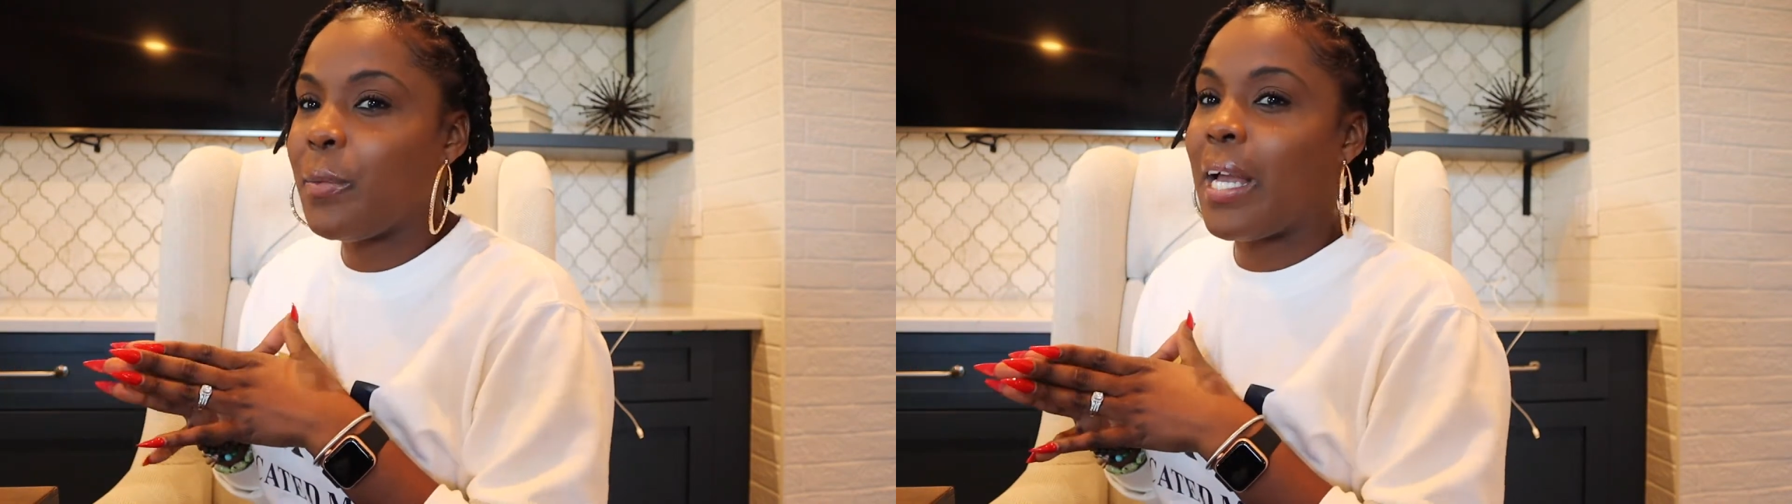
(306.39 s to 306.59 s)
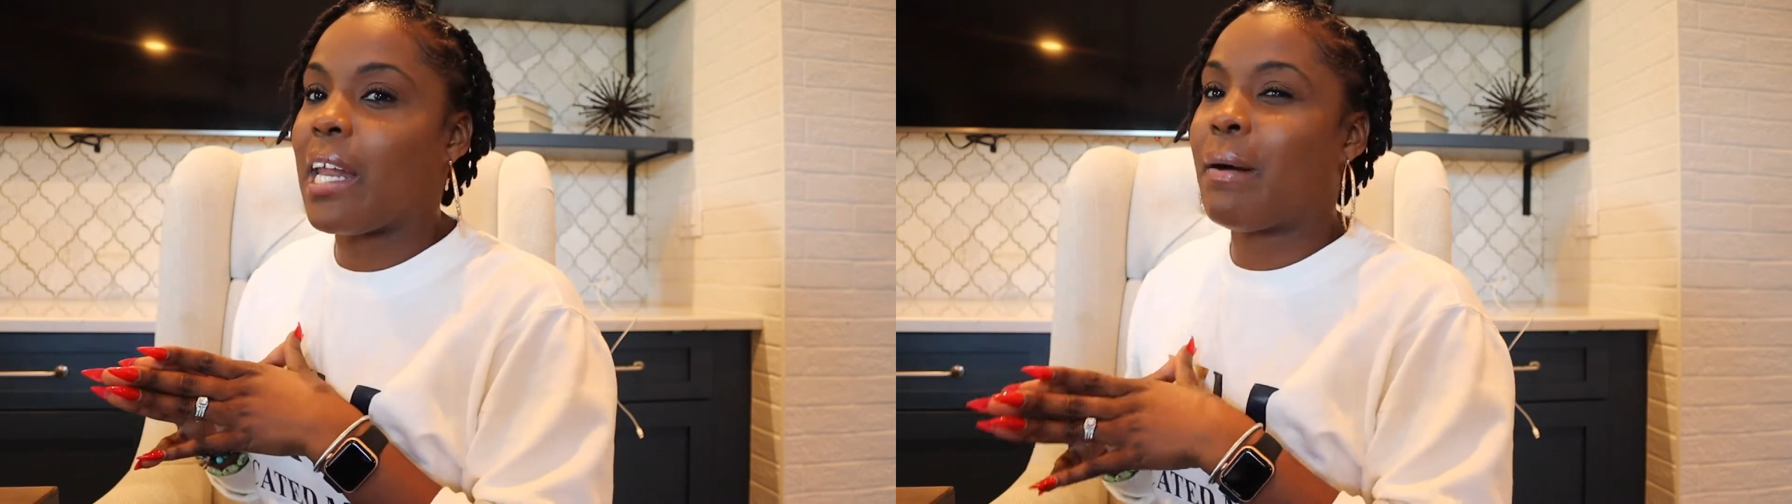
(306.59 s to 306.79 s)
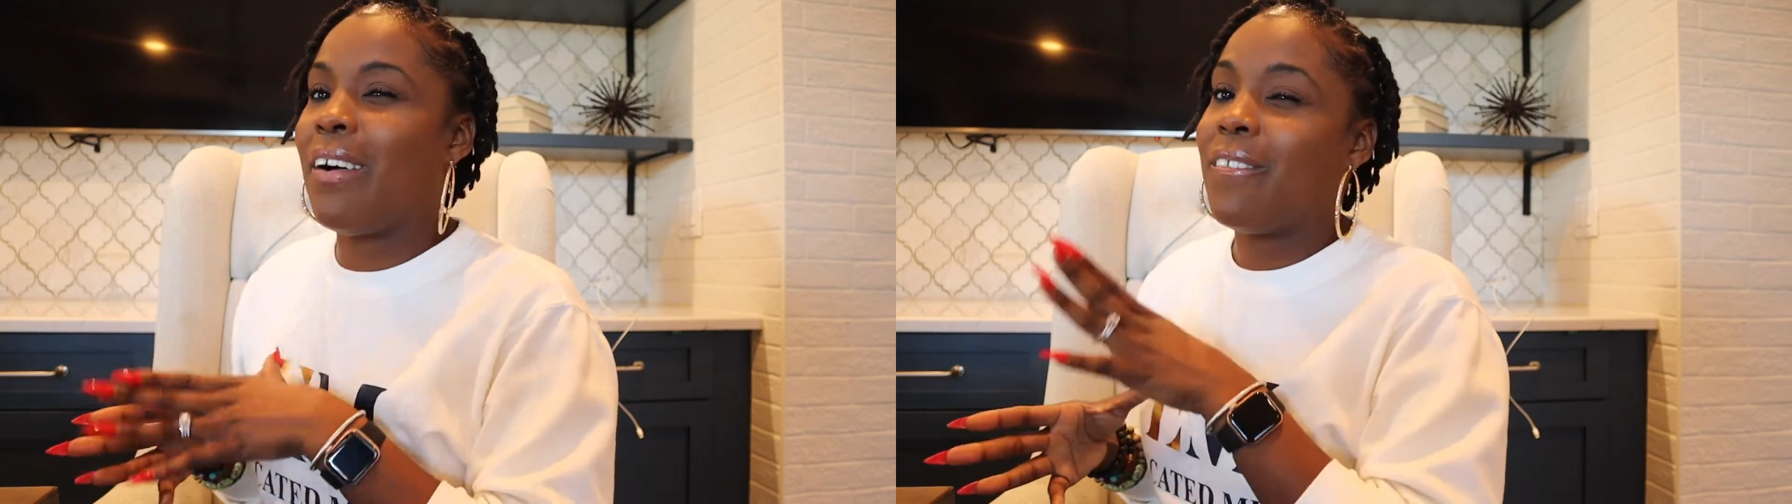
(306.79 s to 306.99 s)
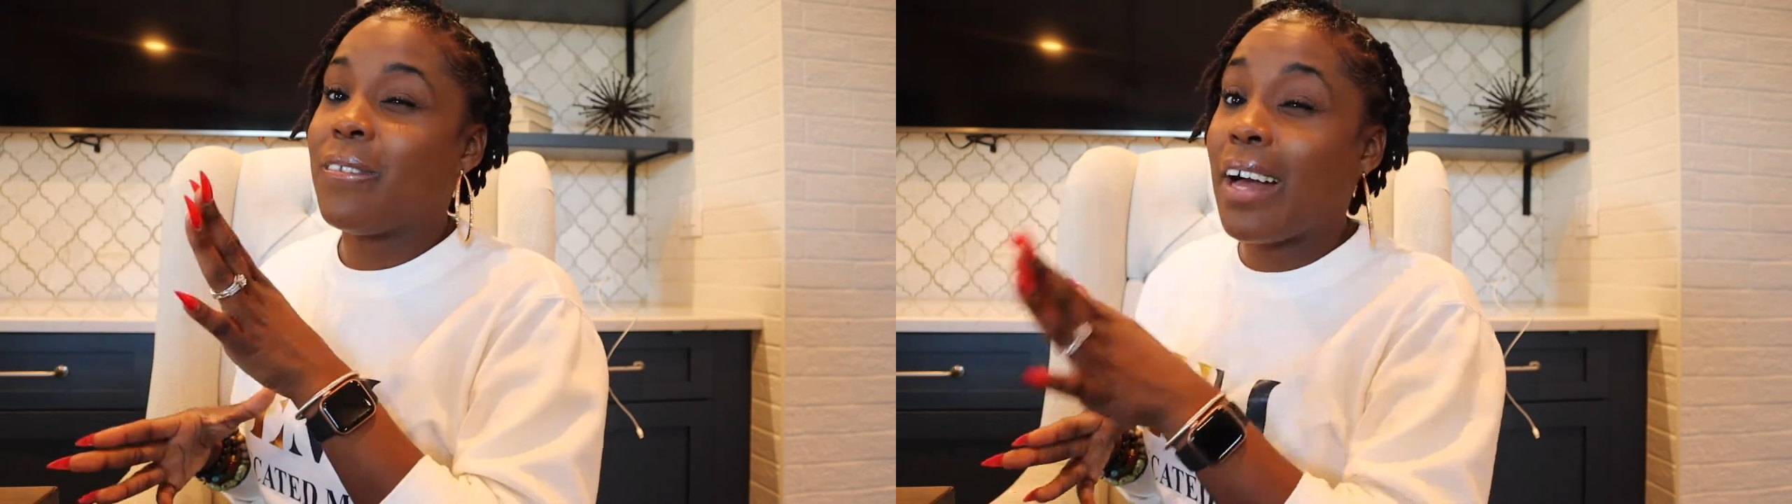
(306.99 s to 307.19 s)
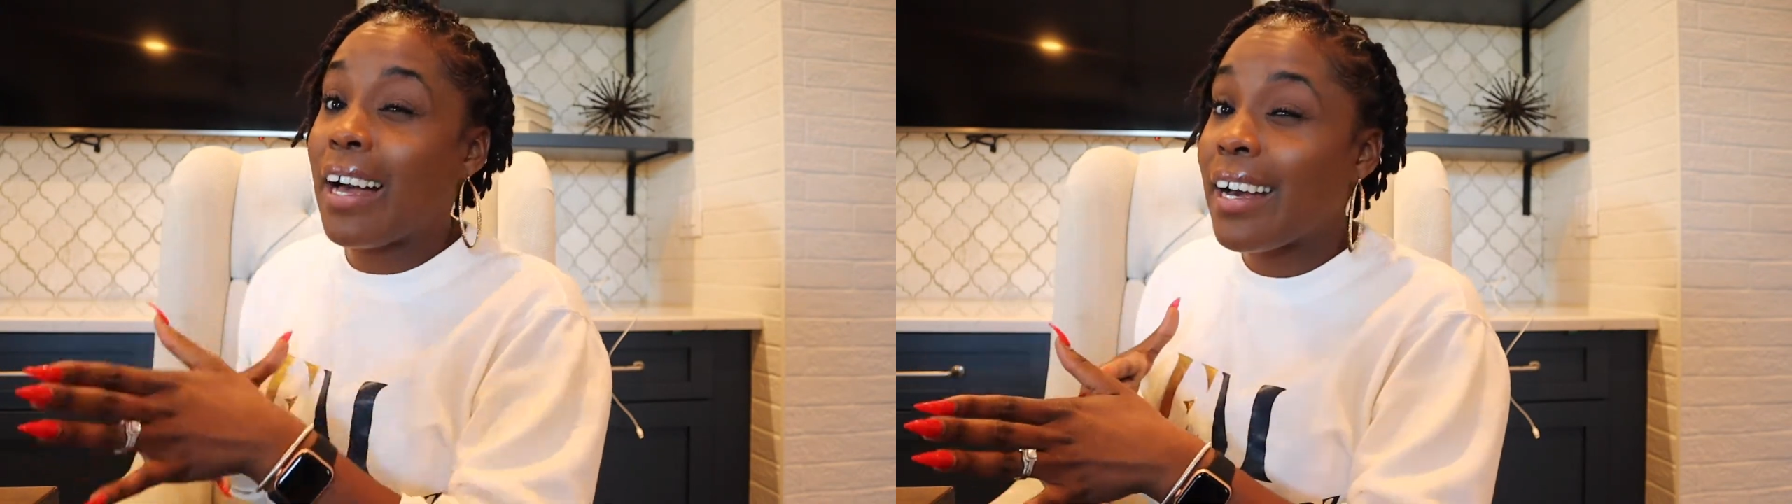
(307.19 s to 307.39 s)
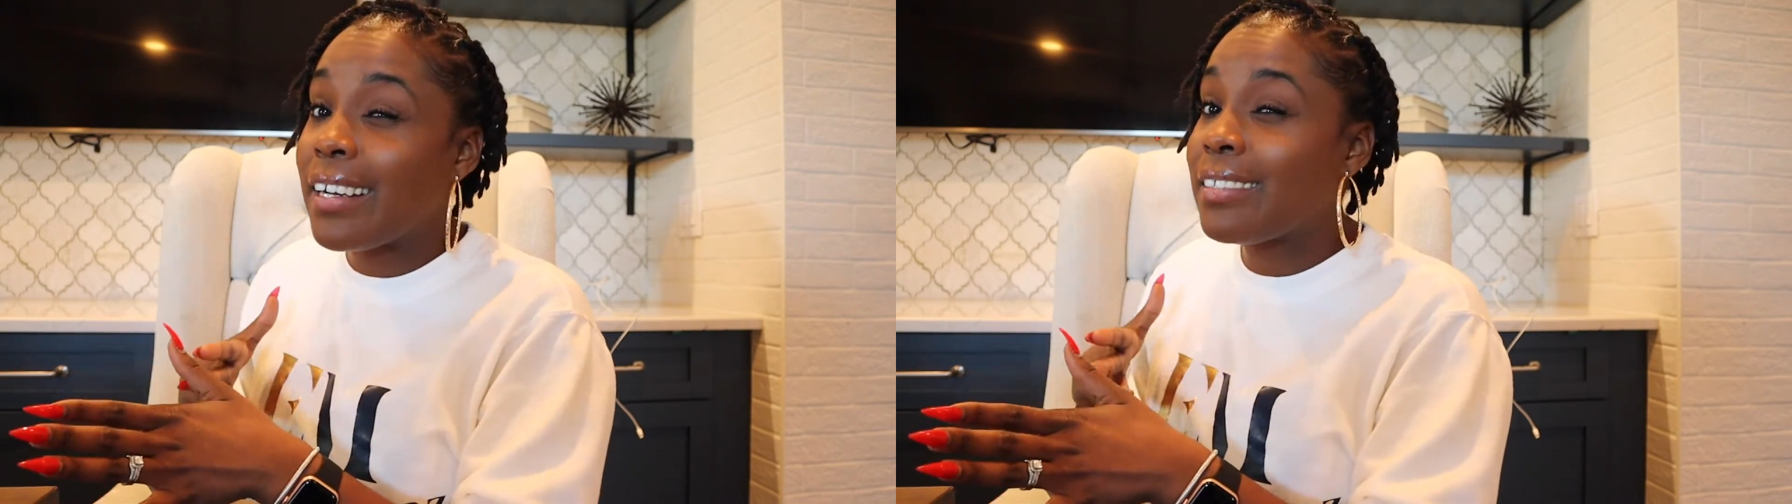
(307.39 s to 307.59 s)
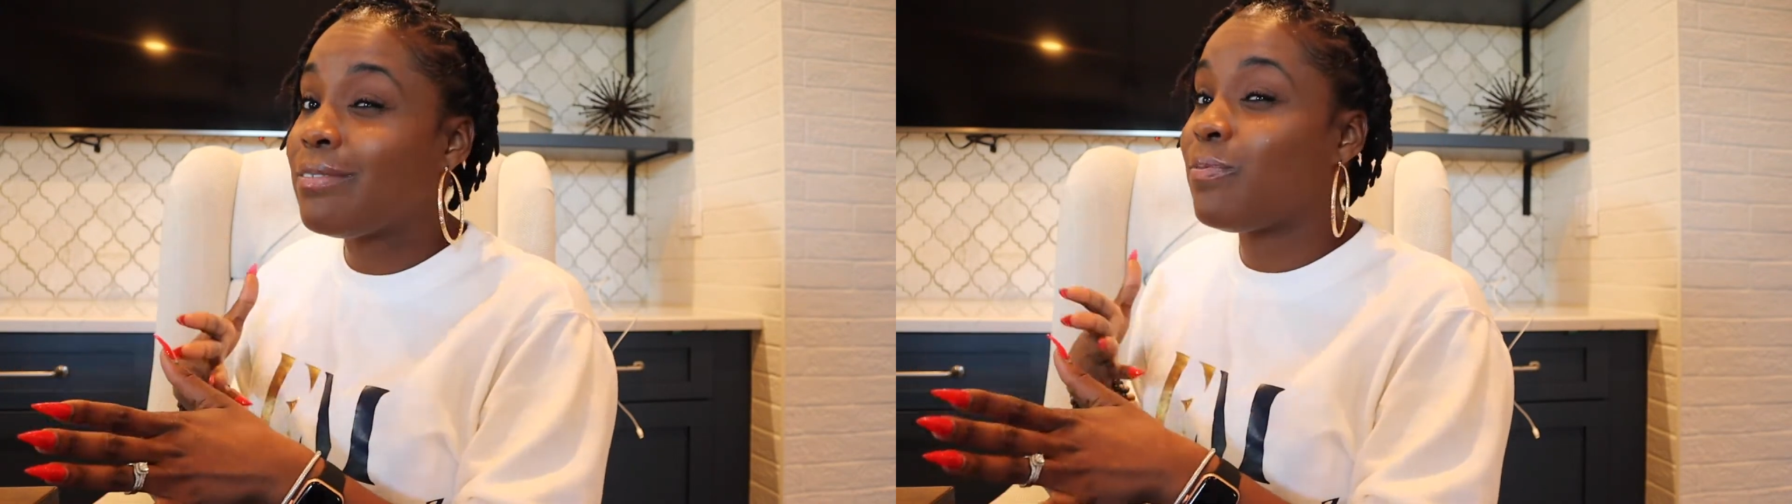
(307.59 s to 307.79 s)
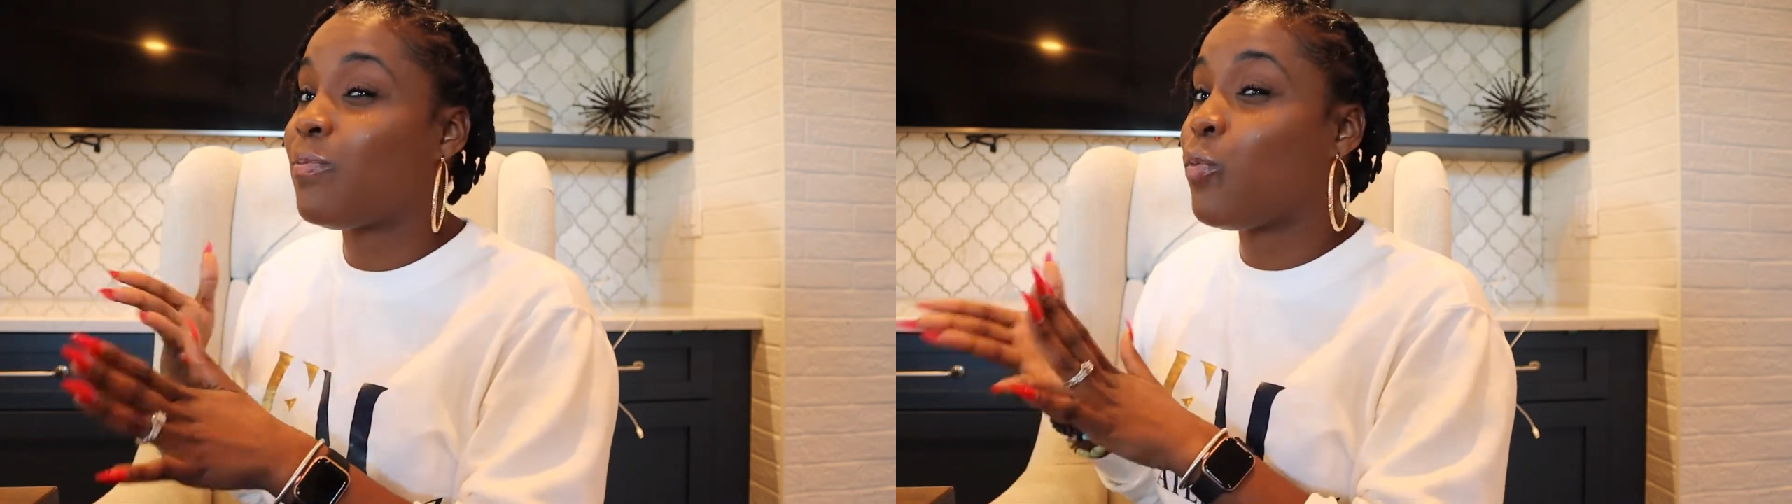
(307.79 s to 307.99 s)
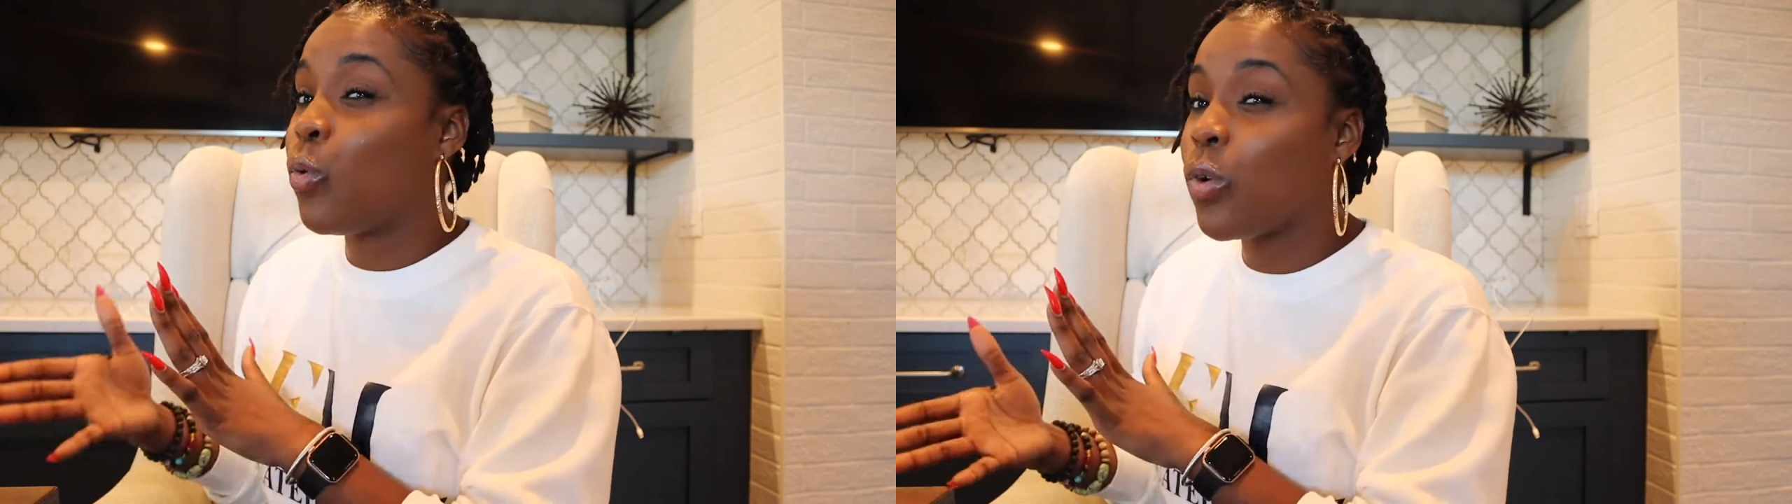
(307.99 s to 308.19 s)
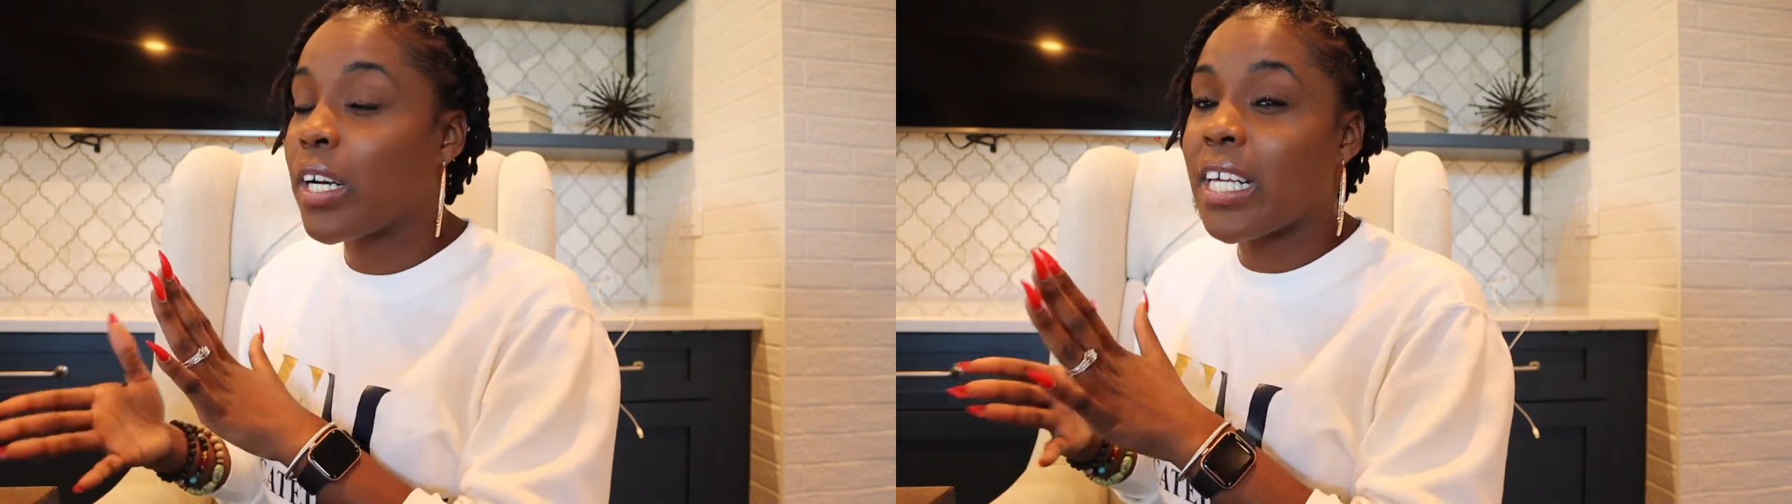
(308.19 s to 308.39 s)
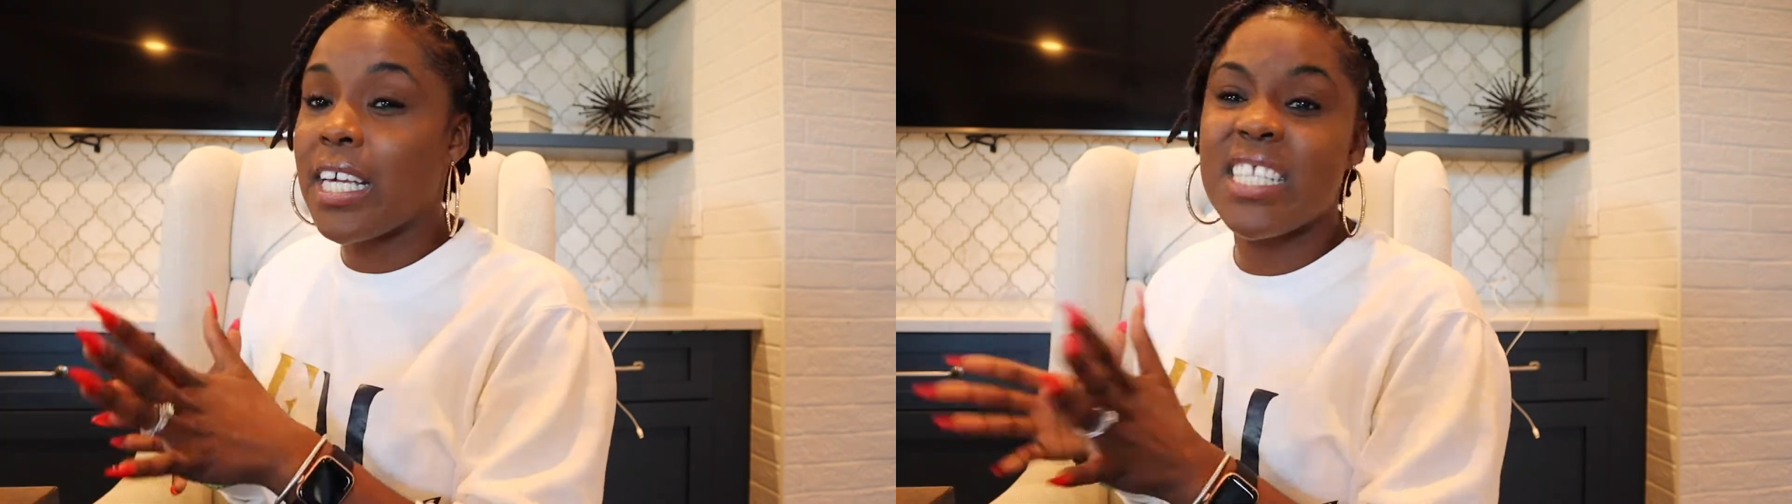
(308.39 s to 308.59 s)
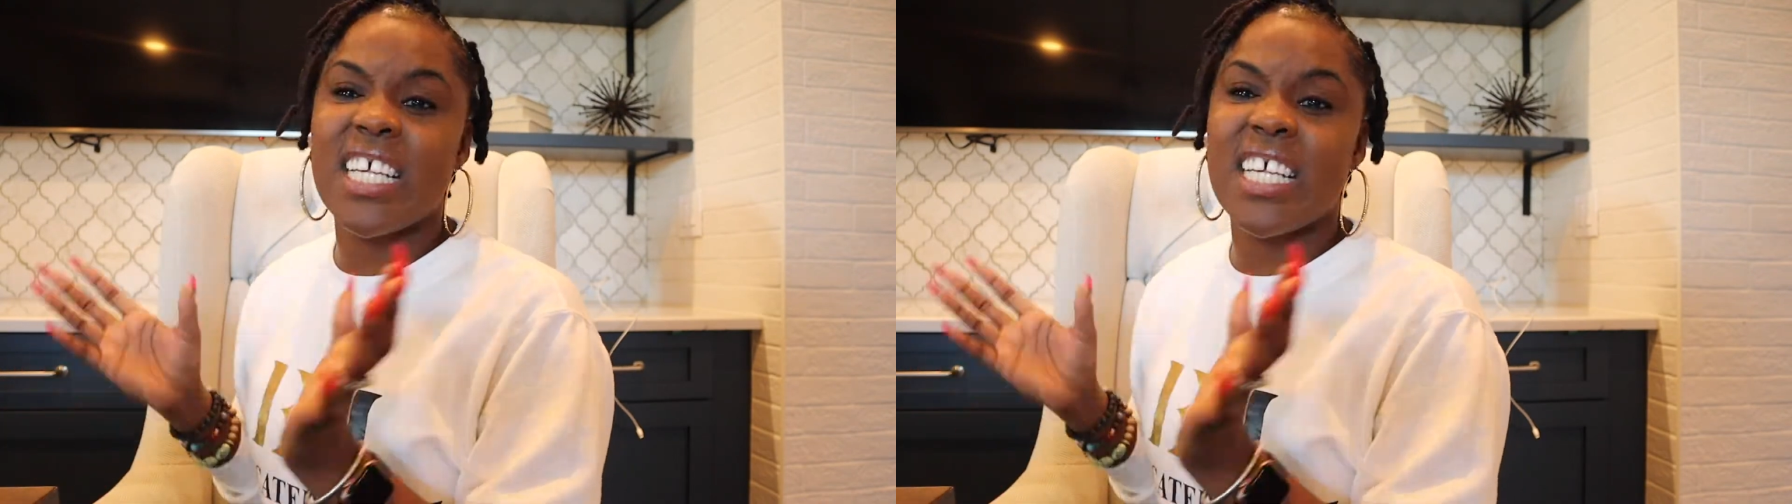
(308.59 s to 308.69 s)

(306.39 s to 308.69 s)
we got about 4 kids.